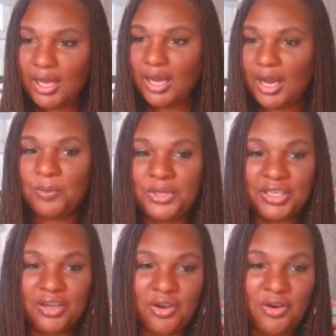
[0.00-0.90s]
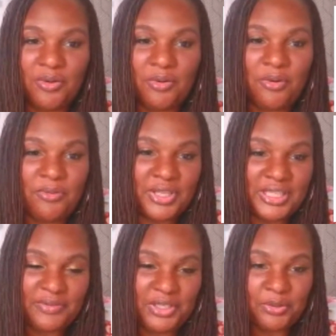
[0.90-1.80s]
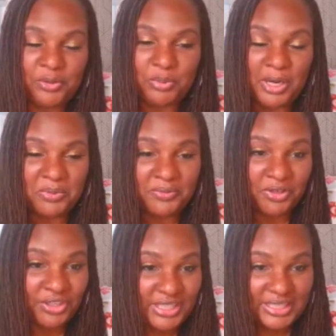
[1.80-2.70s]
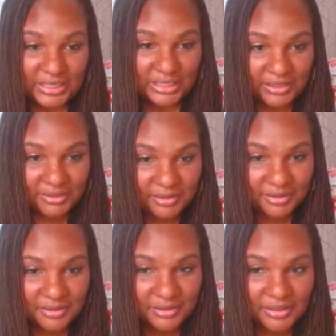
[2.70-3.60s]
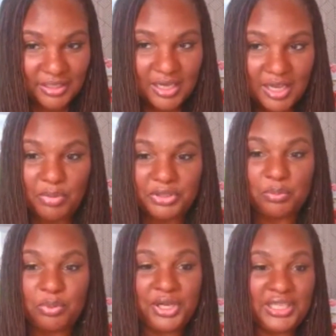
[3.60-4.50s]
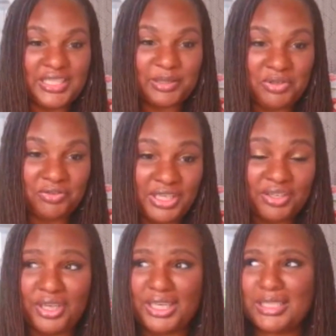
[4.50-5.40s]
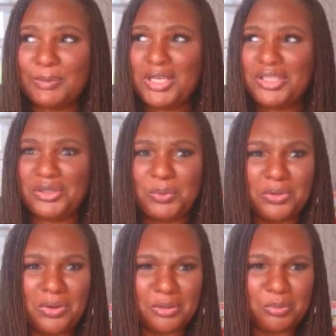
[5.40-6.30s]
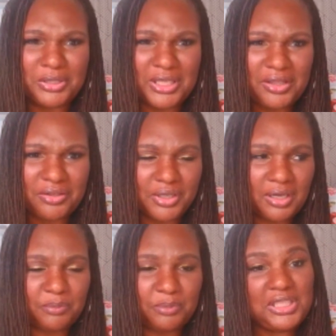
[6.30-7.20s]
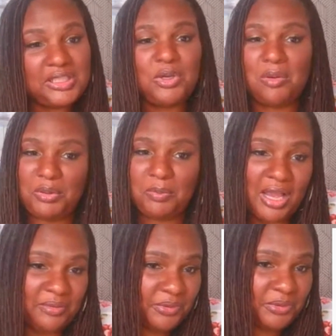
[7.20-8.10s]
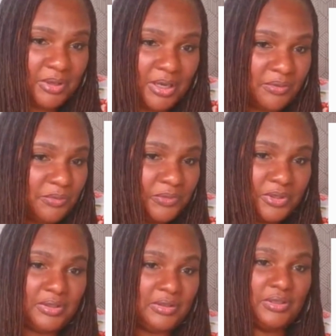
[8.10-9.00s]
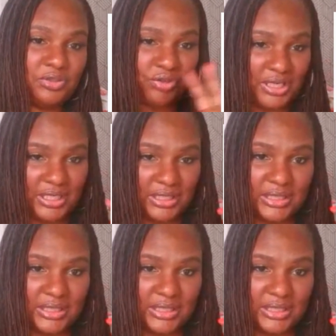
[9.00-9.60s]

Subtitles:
I want to go over this video you probably have already seen, but the point needs to be reiterated, especially with all the plethora of, please be all be mindful of trainings.